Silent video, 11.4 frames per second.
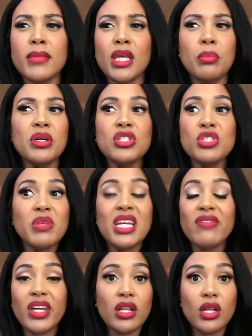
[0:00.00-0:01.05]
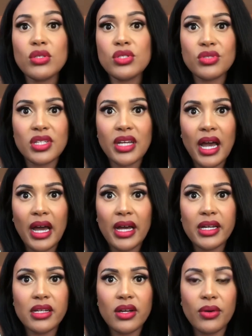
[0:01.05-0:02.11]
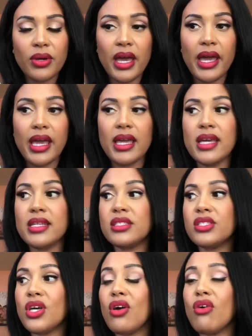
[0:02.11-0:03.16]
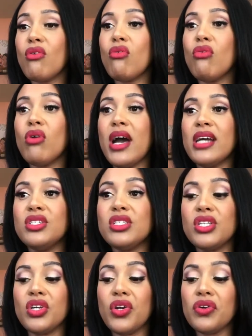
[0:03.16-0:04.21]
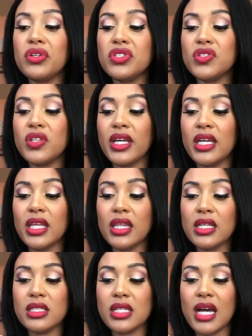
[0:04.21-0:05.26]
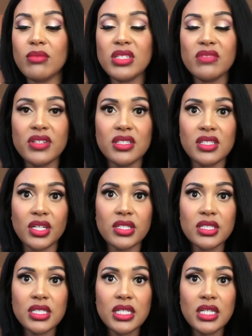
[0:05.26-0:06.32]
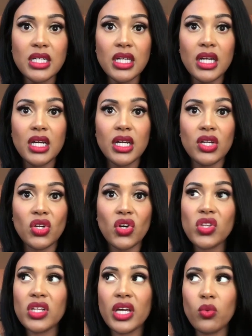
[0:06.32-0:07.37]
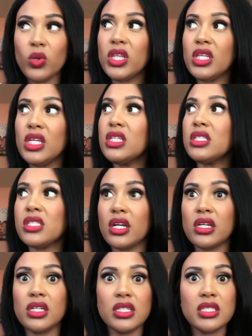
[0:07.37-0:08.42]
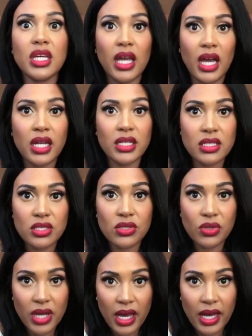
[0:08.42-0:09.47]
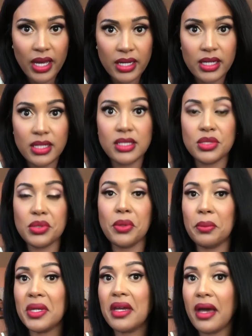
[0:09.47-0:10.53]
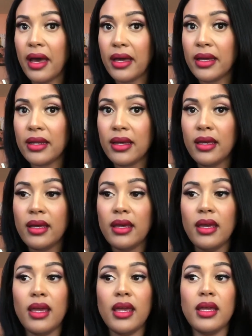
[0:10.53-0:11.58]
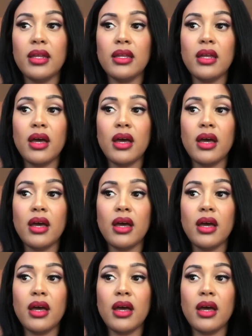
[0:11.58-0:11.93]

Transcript: push me even closer to God. Okay, and so I just encourage you, like, in these times of uncertainty, know that, like, one thing is certain is that God is still God, and He's still gonna be God. And